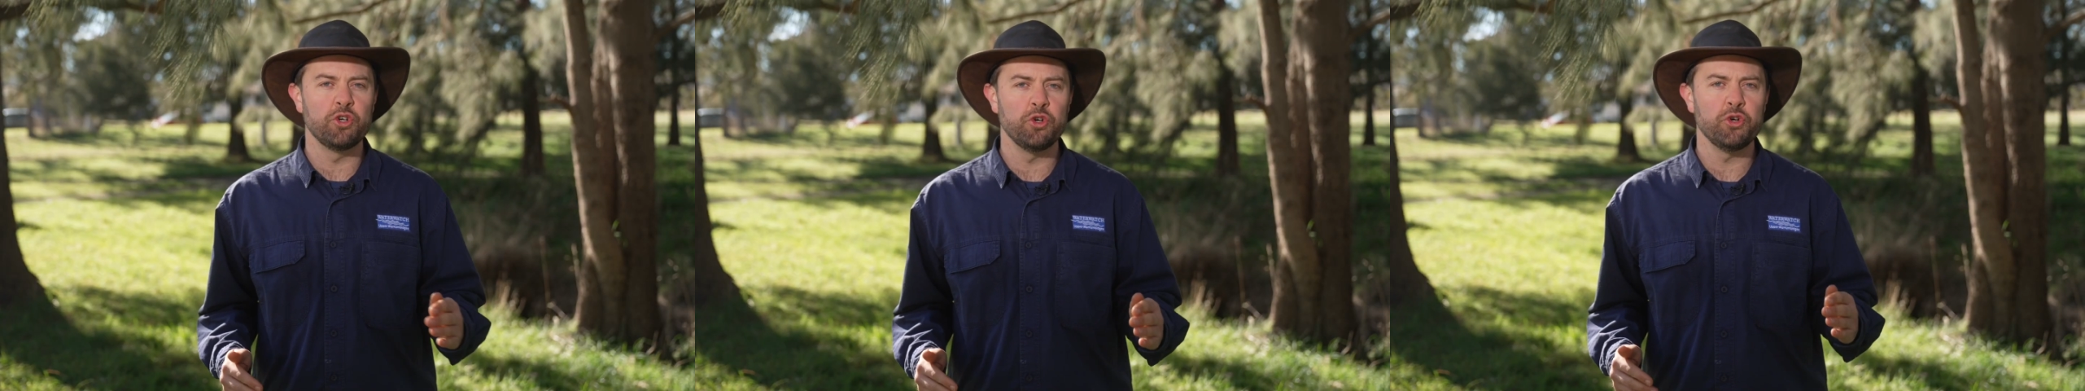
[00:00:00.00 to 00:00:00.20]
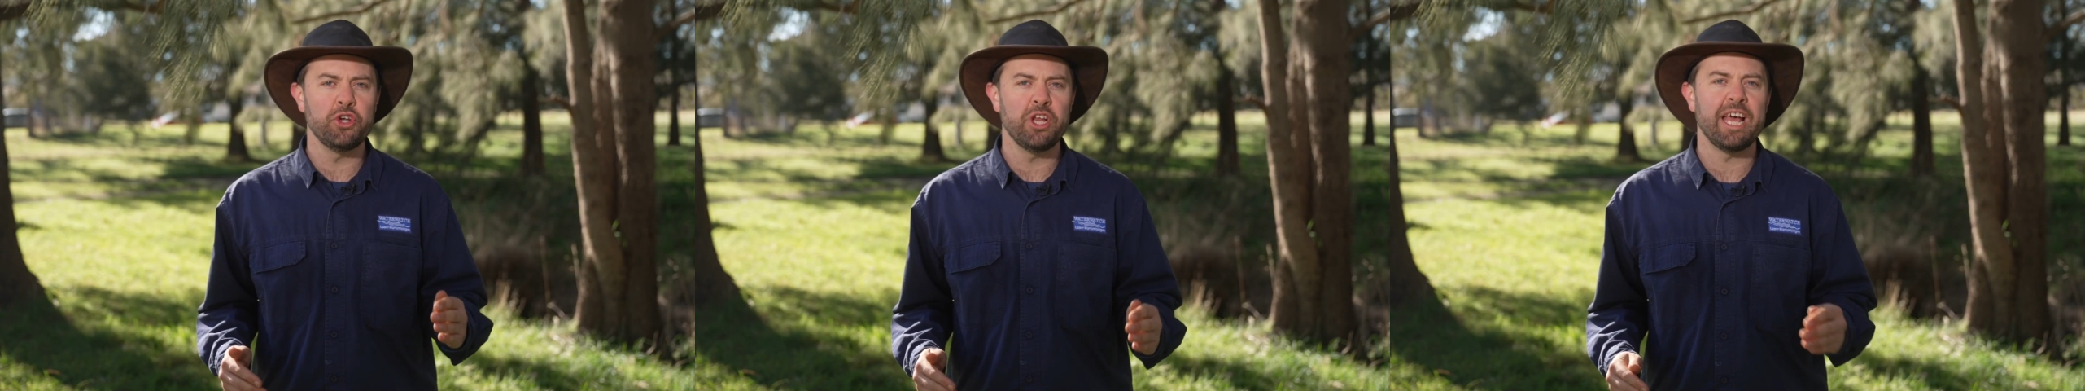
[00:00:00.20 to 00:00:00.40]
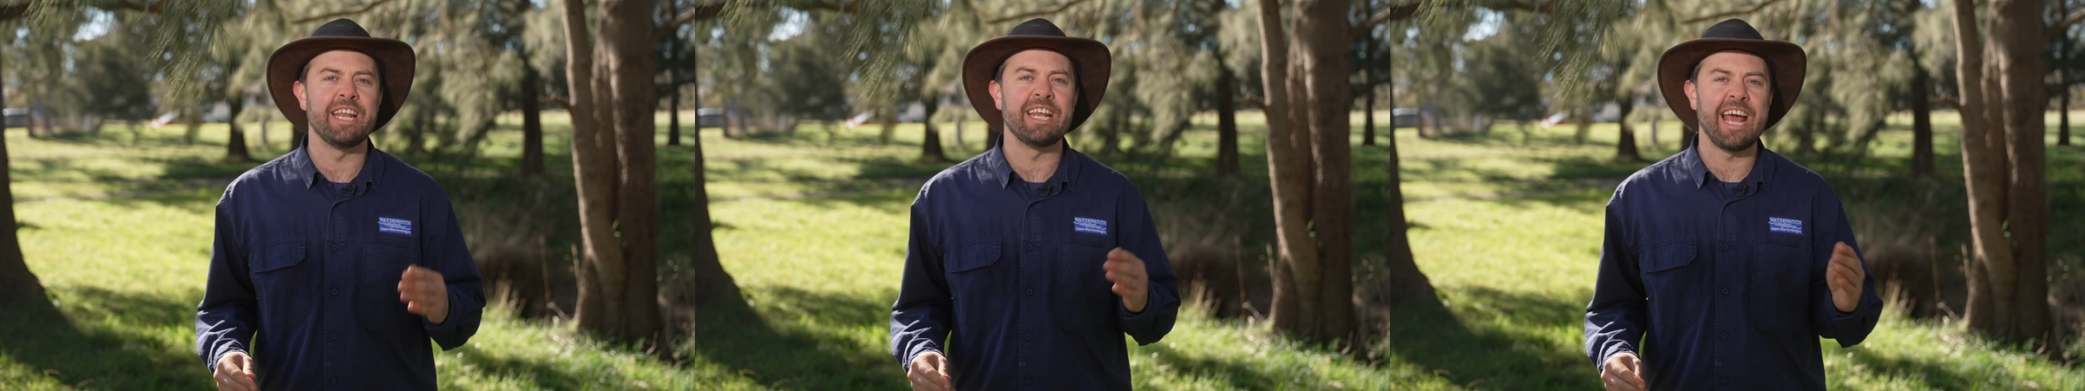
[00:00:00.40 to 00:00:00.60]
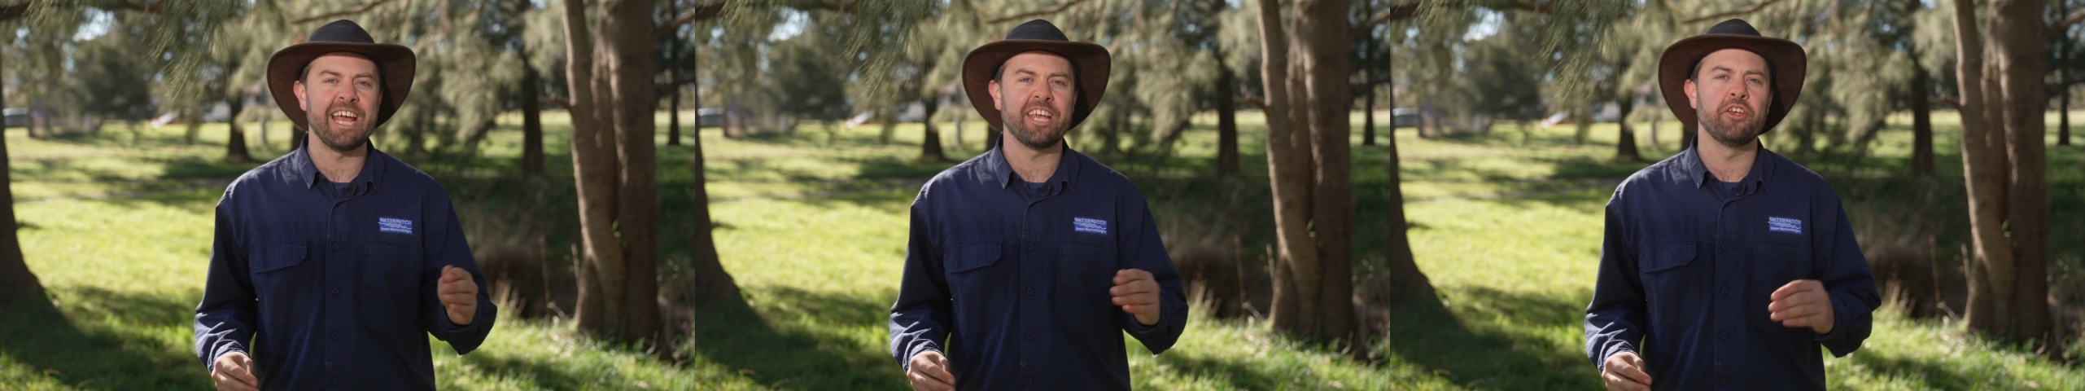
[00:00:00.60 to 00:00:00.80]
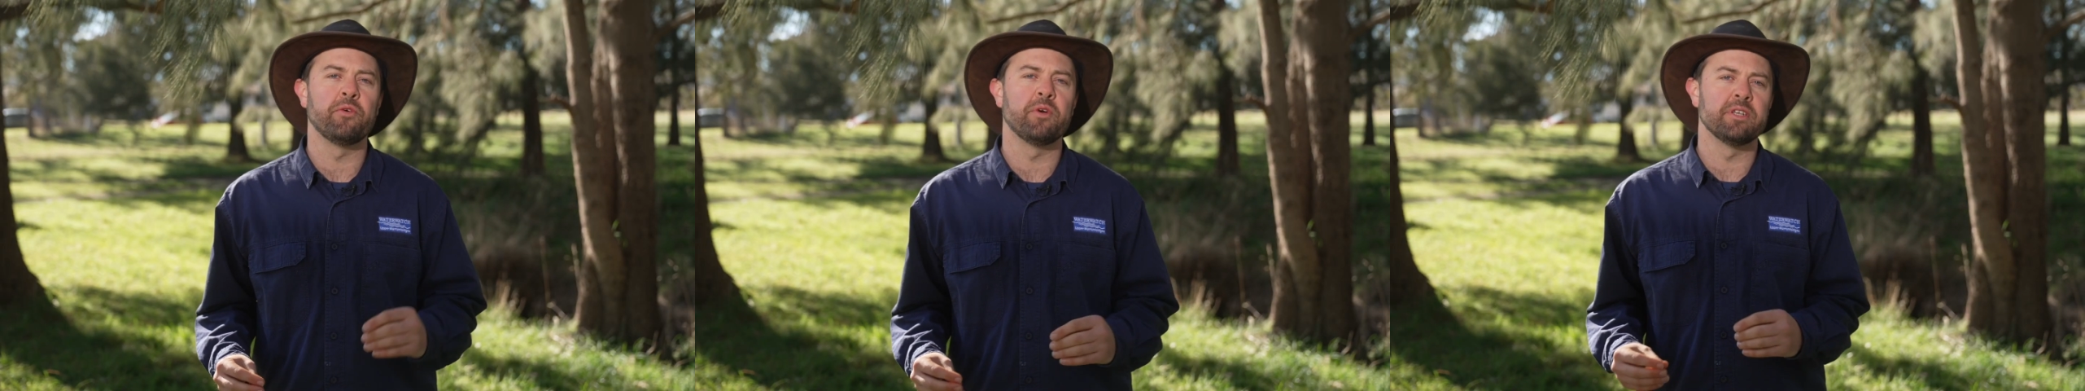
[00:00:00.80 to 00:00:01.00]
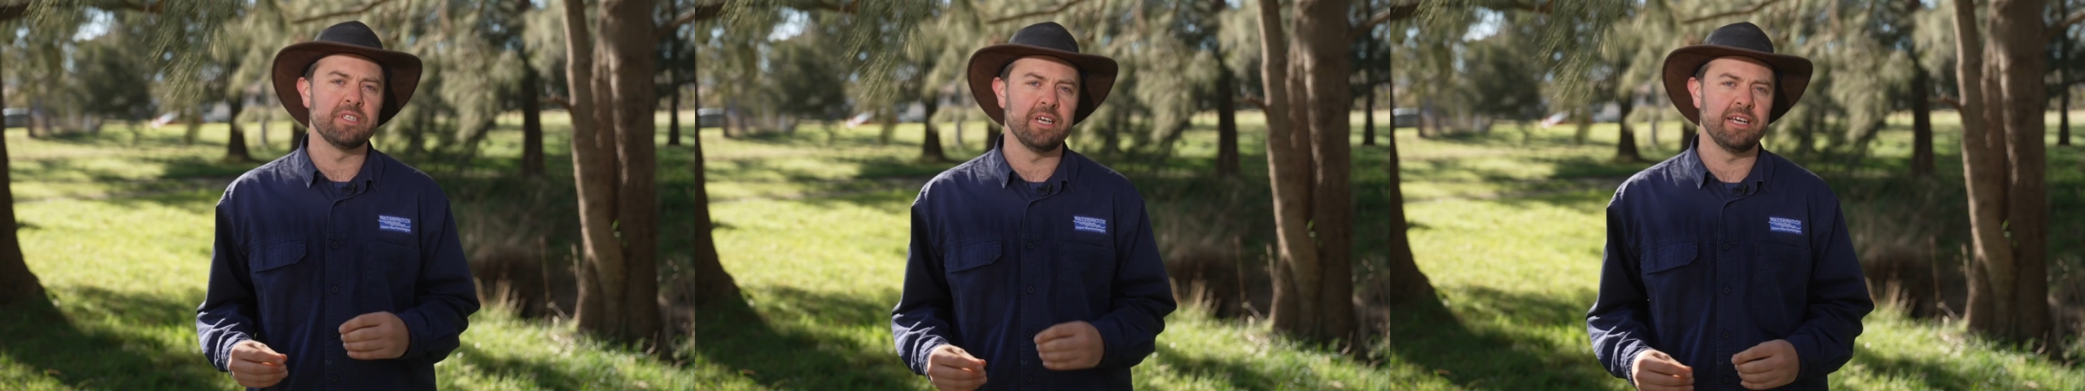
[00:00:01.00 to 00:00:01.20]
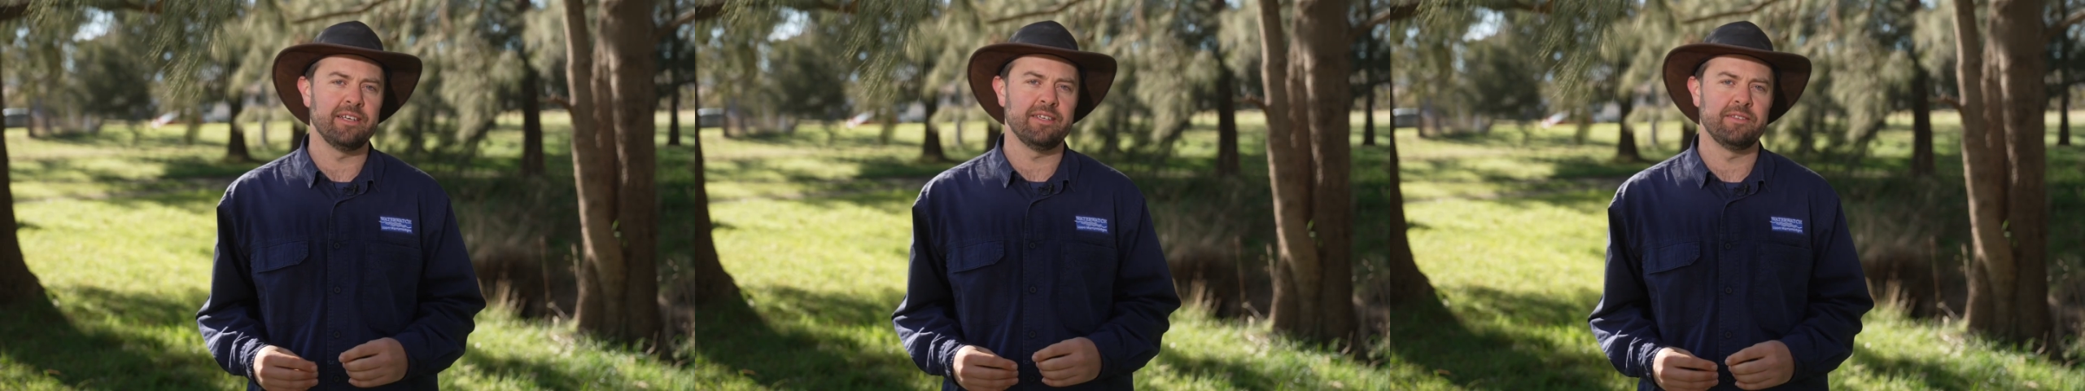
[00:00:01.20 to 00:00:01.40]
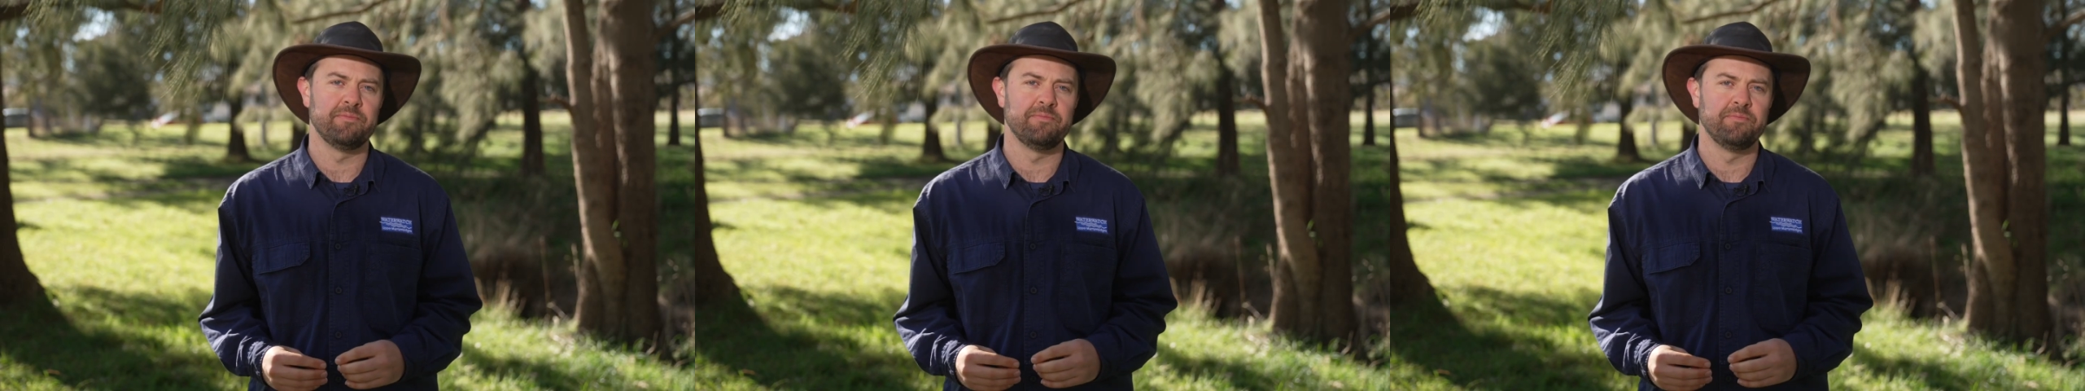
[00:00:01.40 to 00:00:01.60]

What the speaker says: good and accurate data.